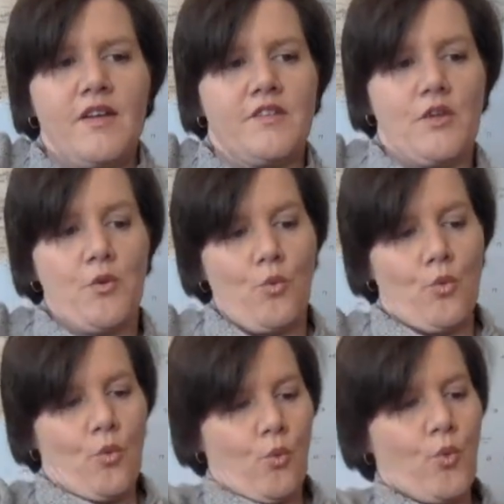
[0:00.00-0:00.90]
So
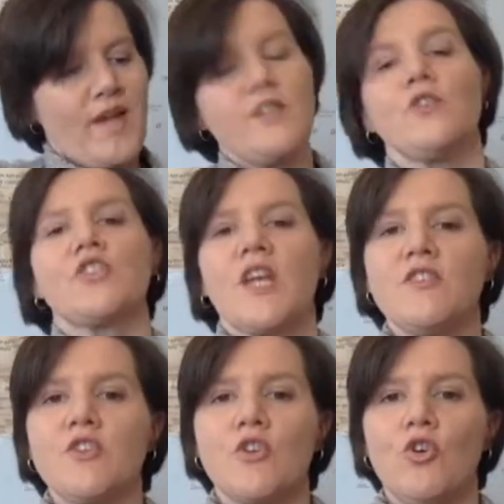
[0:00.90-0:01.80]
when you're
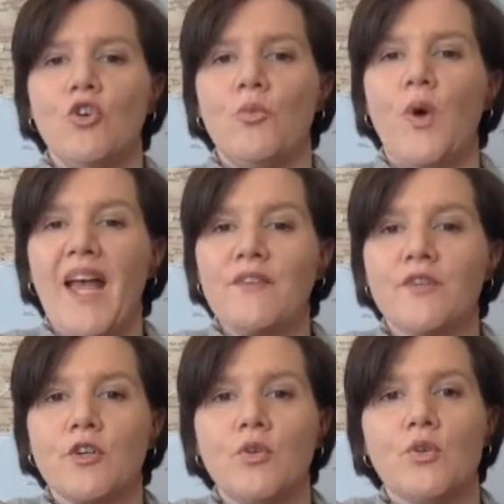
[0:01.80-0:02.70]
changing chord,
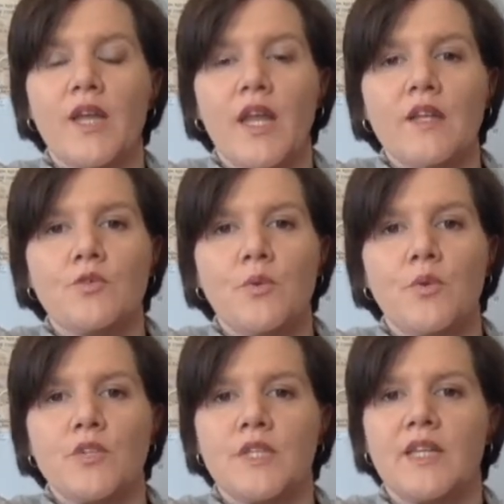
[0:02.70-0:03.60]
whatever chord it is, we
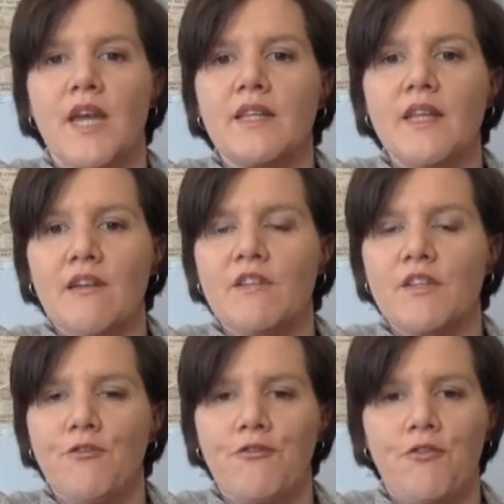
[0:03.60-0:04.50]
want to get there in the
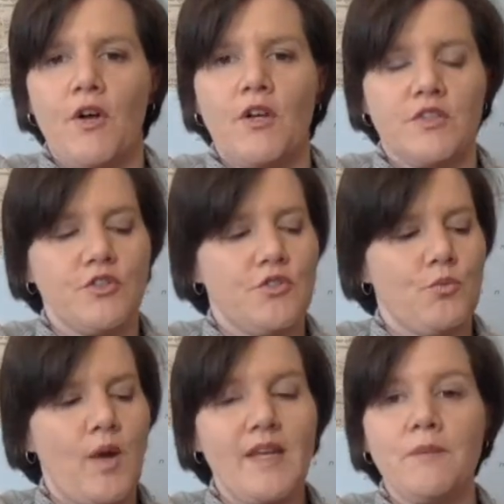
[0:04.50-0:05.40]
fastest
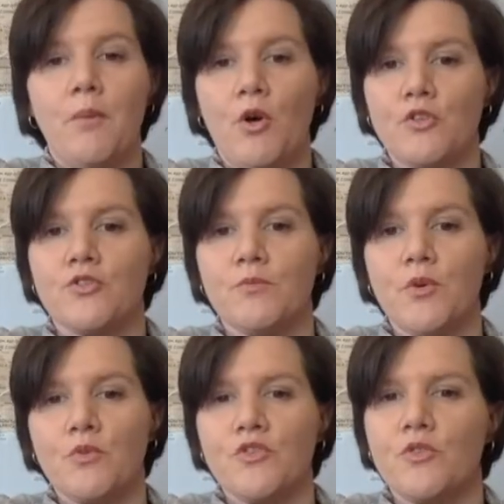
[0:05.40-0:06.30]
way
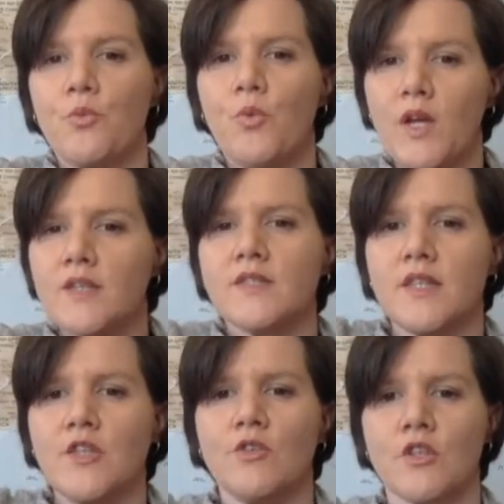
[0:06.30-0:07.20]
possible. So the worst
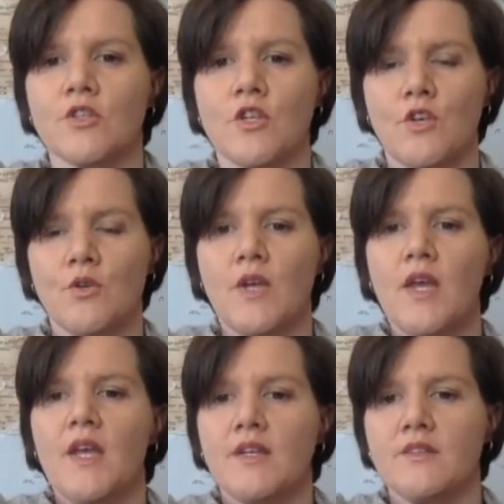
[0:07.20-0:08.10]
thing you can
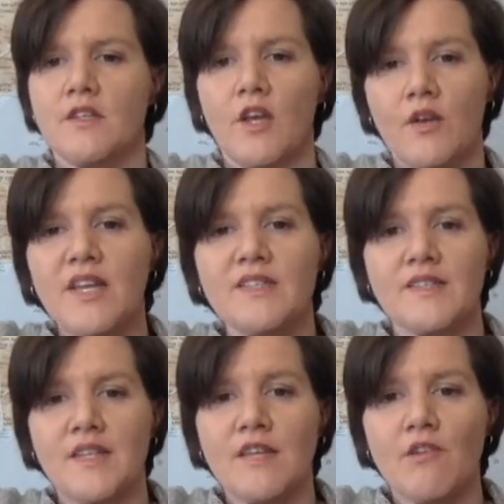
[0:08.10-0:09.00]
do is to go, here's a
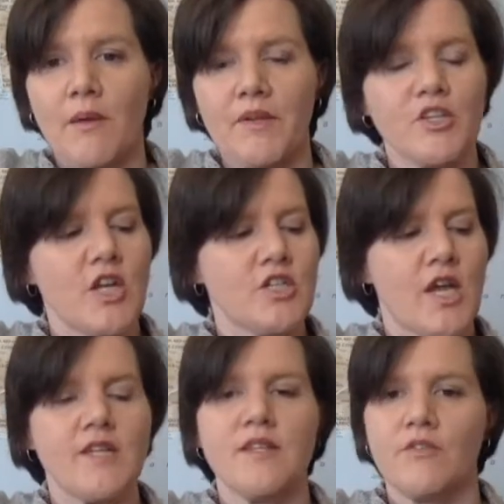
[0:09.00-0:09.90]
D, right, I'm going to change to
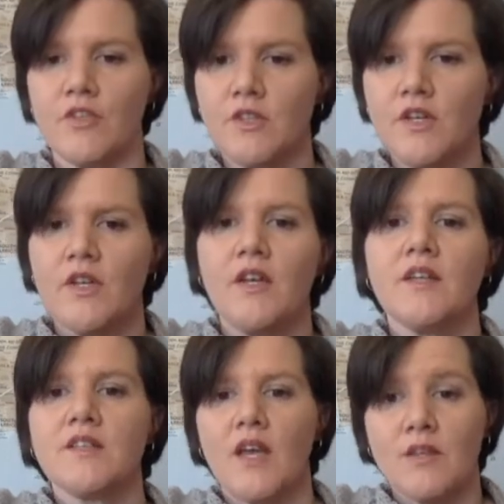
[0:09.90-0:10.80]
A7,
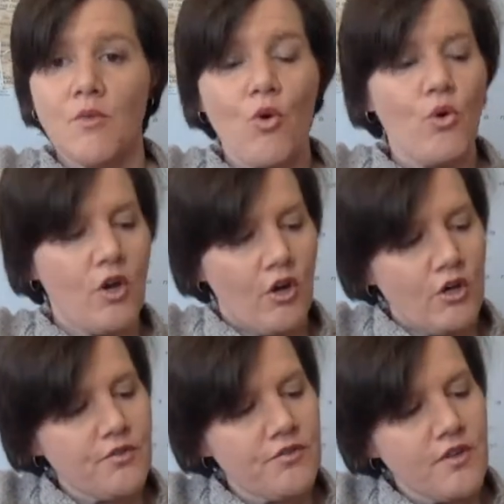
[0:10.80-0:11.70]
take them all
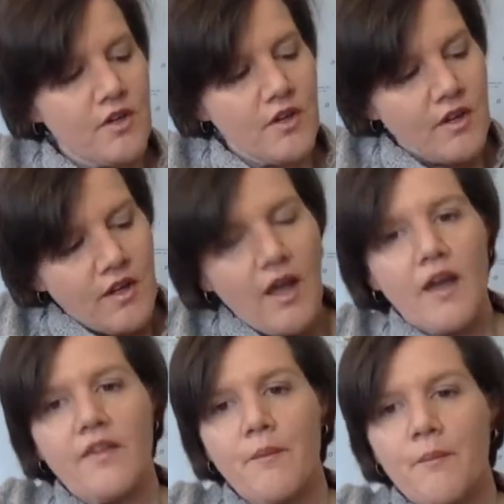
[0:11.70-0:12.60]
off,
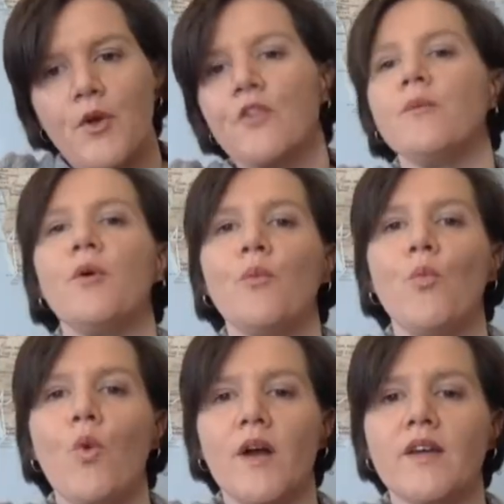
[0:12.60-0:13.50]
and then put them on
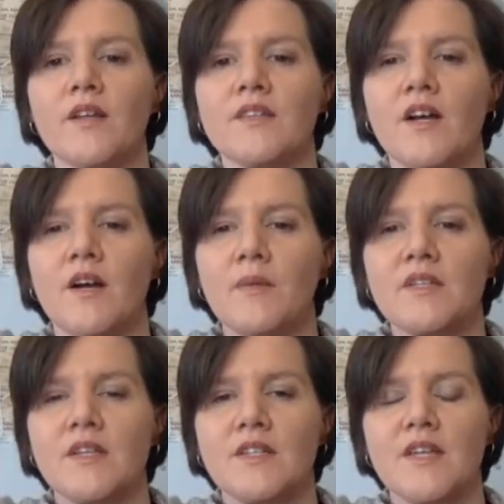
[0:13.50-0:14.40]
one at a time. It's
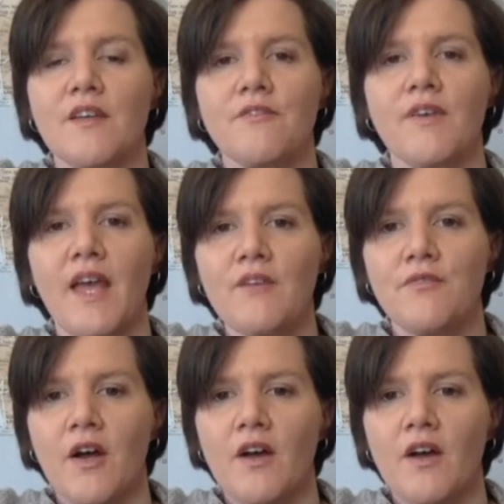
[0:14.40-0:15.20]
going to take forever.